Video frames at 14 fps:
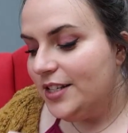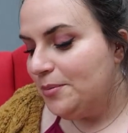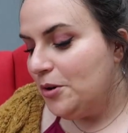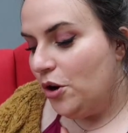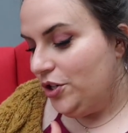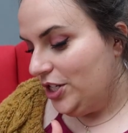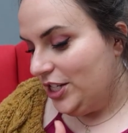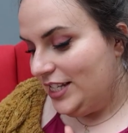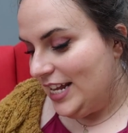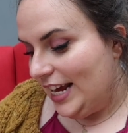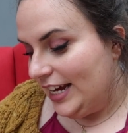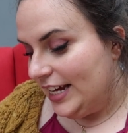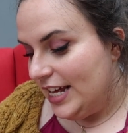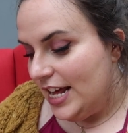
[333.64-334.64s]
a subconscious
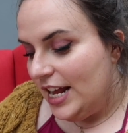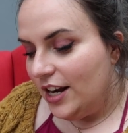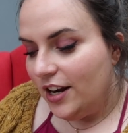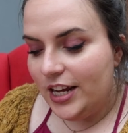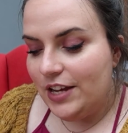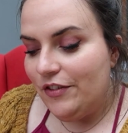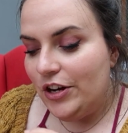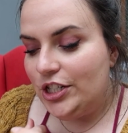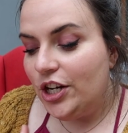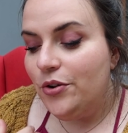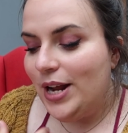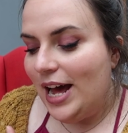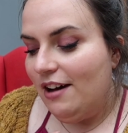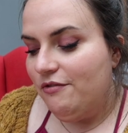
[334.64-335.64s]
thing. Like if I
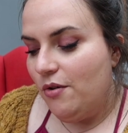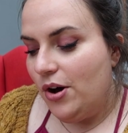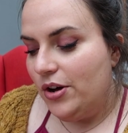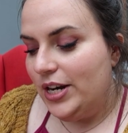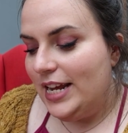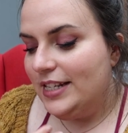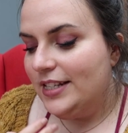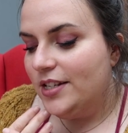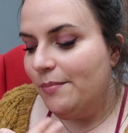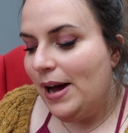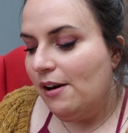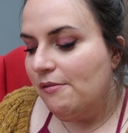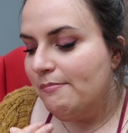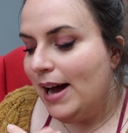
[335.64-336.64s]
don't have one, it's
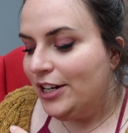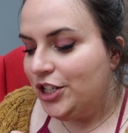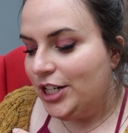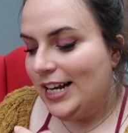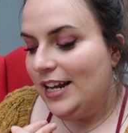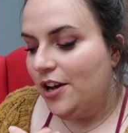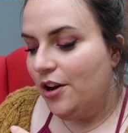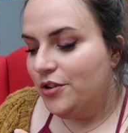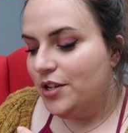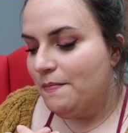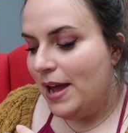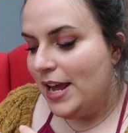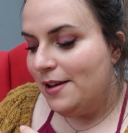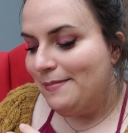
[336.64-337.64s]
somehow magically going to
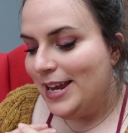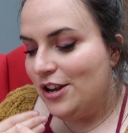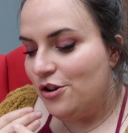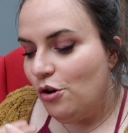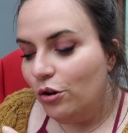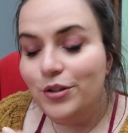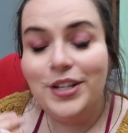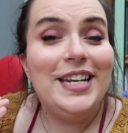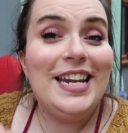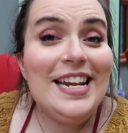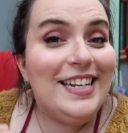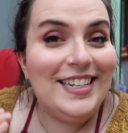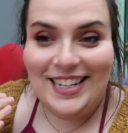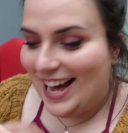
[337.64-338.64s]
make me not
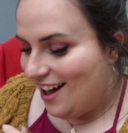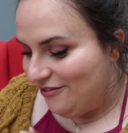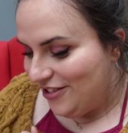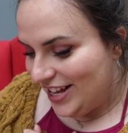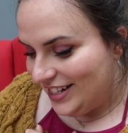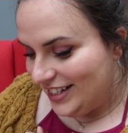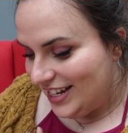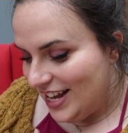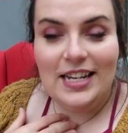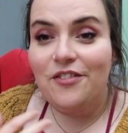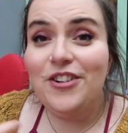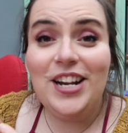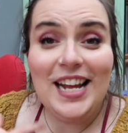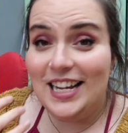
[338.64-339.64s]
need to have it. It
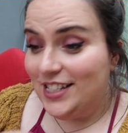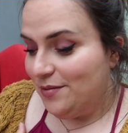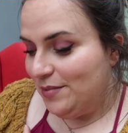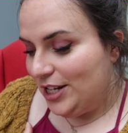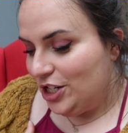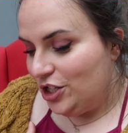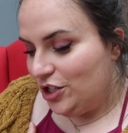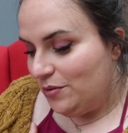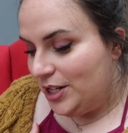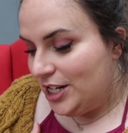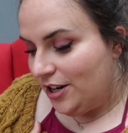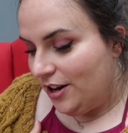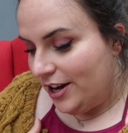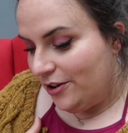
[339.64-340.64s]
definitely has something to do with
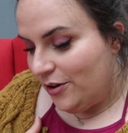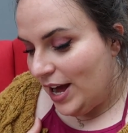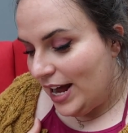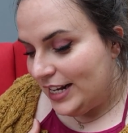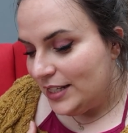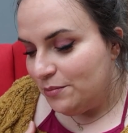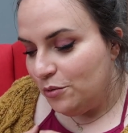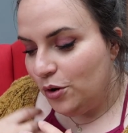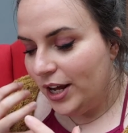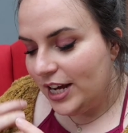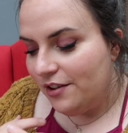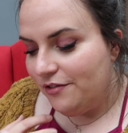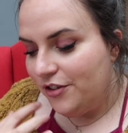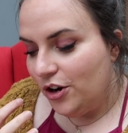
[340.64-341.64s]
denial, and it's more
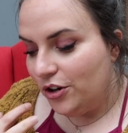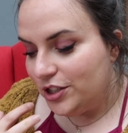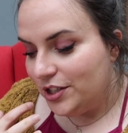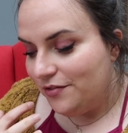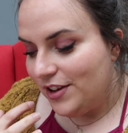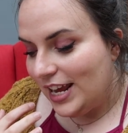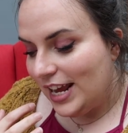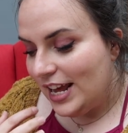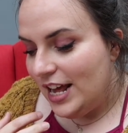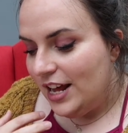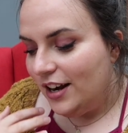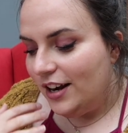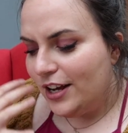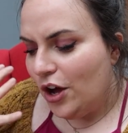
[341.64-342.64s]
like a philosophy,
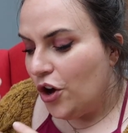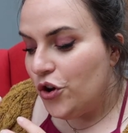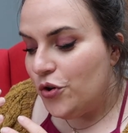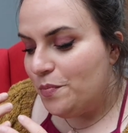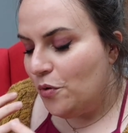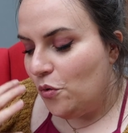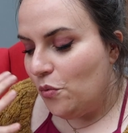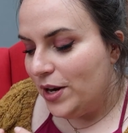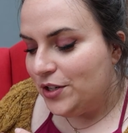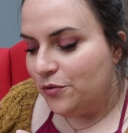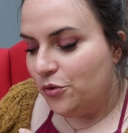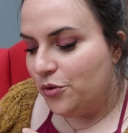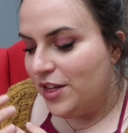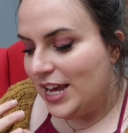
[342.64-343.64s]
like hope or
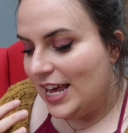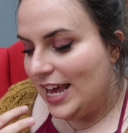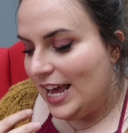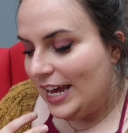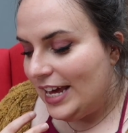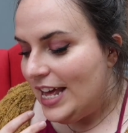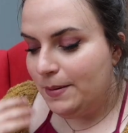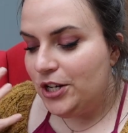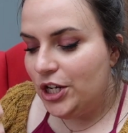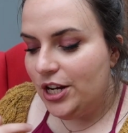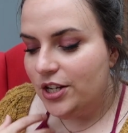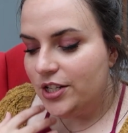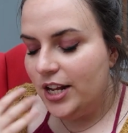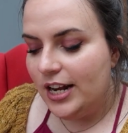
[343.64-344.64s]
wishful thinking, especially
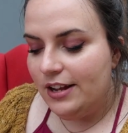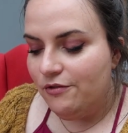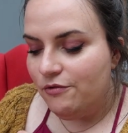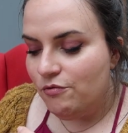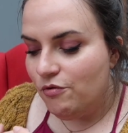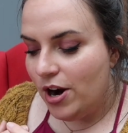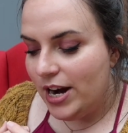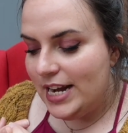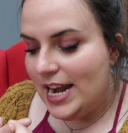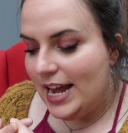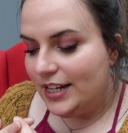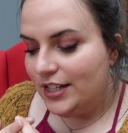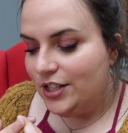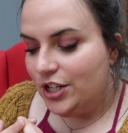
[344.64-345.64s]
because I live right
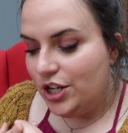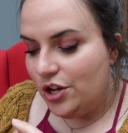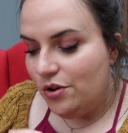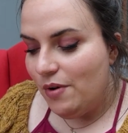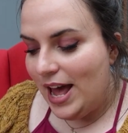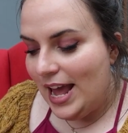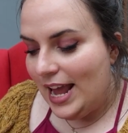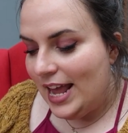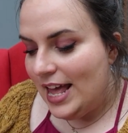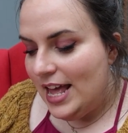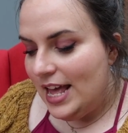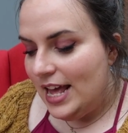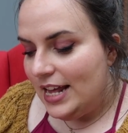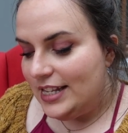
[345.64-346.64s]
next to UA
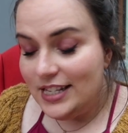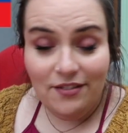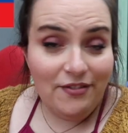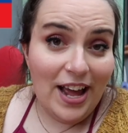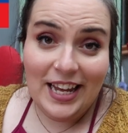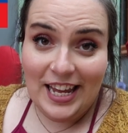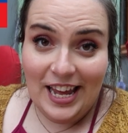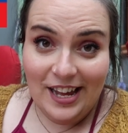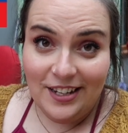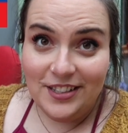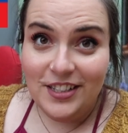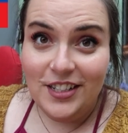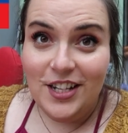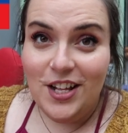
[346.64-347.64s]
in Slovakia.